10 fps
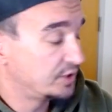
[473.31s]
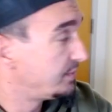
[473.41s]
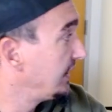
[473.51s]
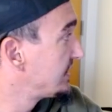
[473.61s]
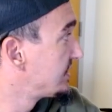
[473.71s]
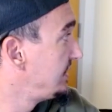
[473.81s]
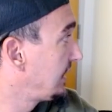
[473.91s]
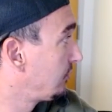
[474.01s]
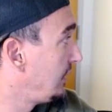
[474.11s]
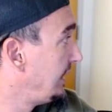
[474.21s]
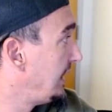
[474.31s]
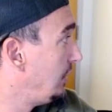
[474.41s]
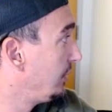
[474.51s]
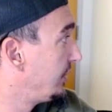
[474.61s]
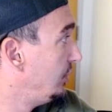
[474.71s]
But let's stick right now
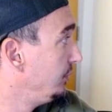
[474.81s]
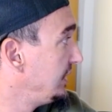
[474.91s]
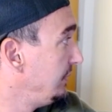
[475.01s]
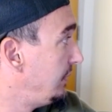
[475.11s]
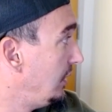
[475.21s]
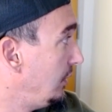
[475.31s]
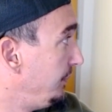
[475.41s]
with Home Depot.